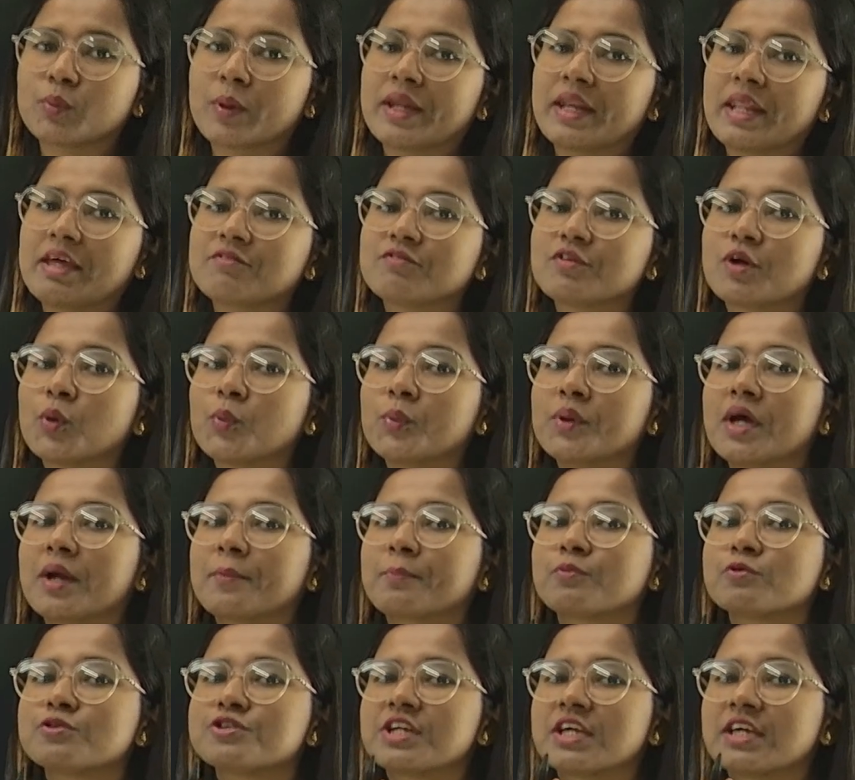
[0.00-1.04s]
whenever we are
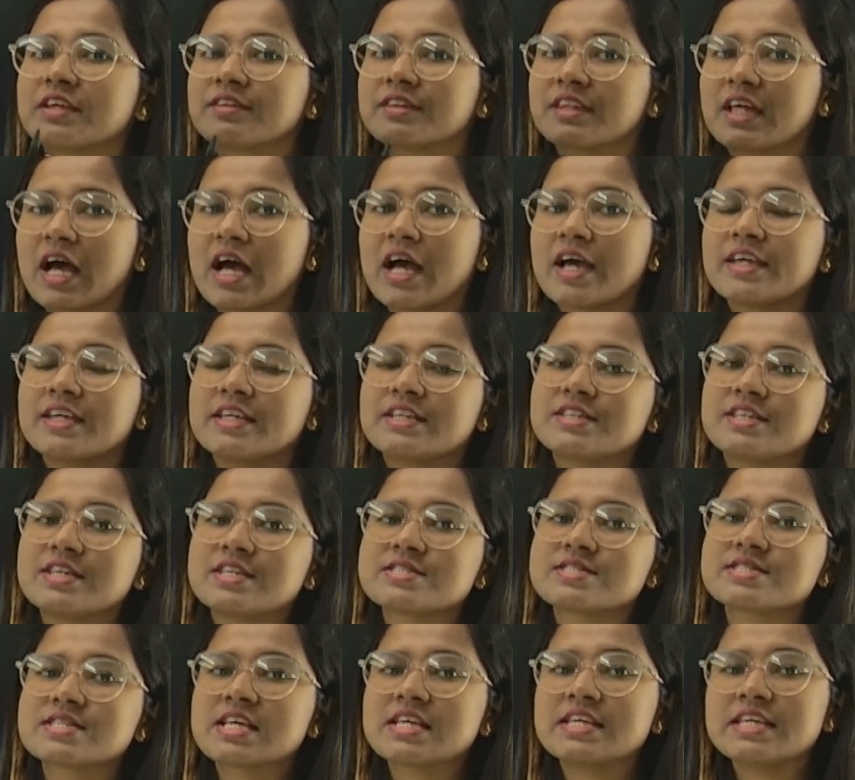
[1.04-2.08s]
putting the, it
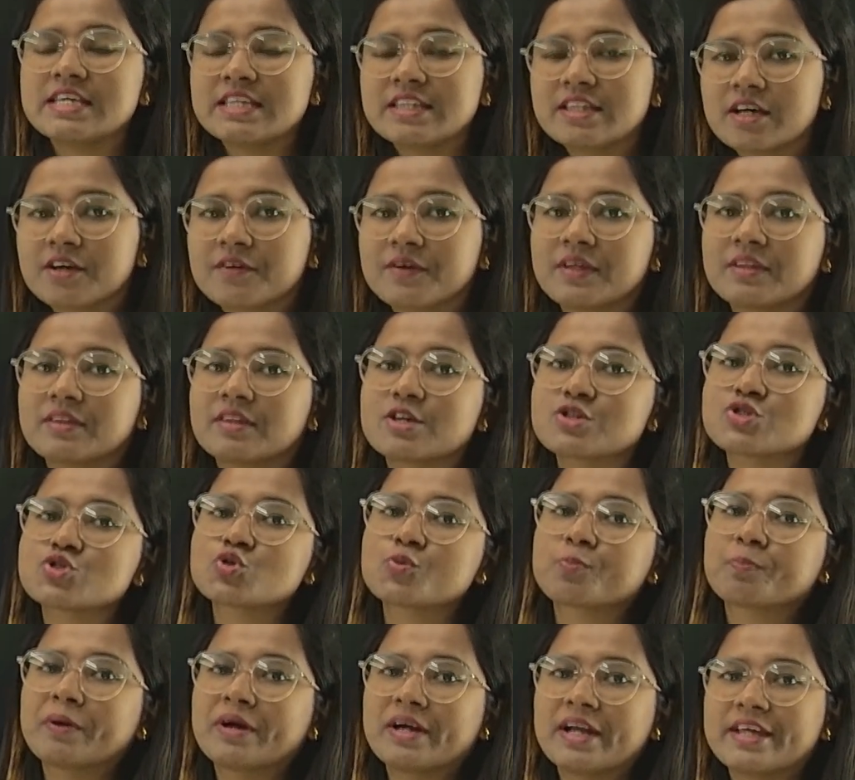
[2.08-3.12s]
is either in the
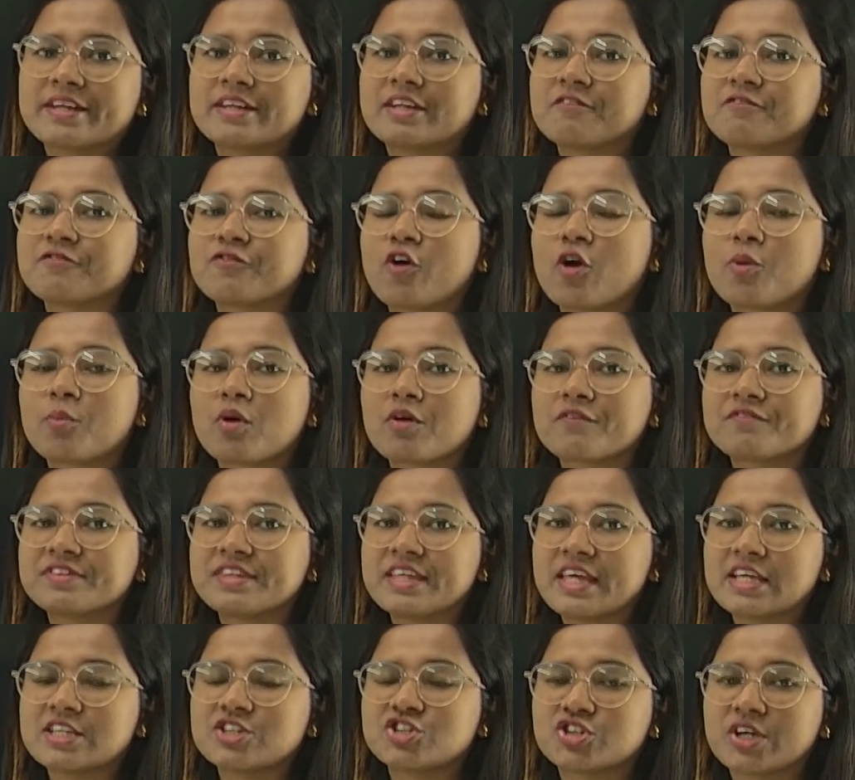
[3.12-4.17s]
superlative form of
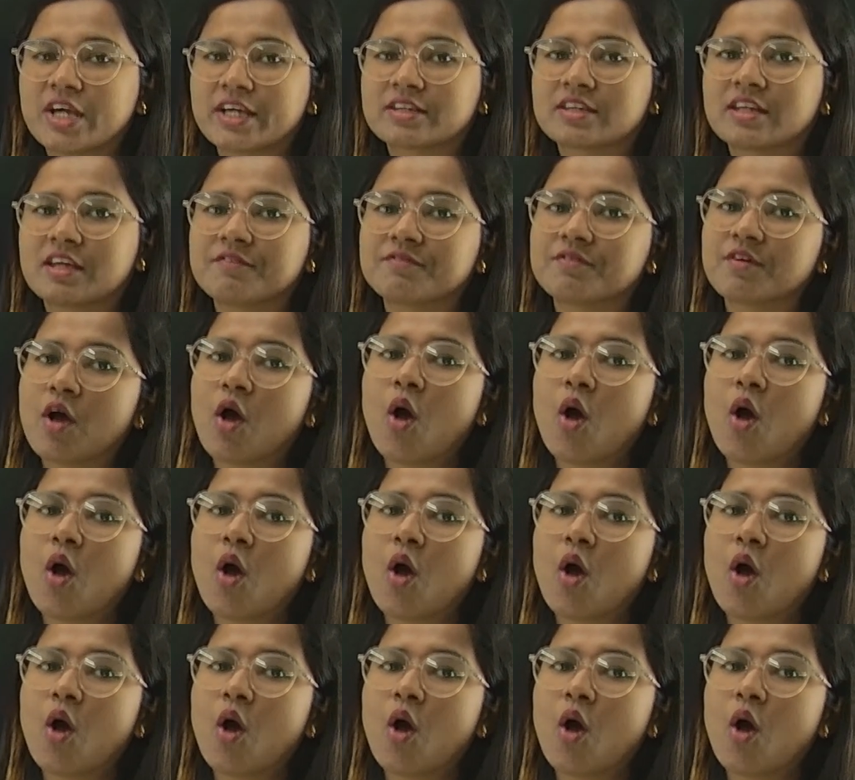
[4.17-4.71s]
the adjective,